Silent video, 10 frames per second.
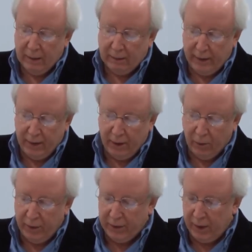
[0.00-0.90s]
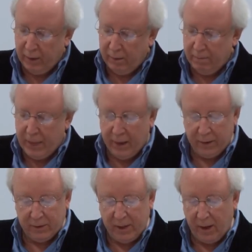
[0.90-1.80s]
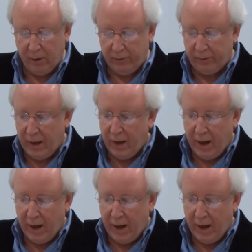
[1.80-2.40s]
leading within itself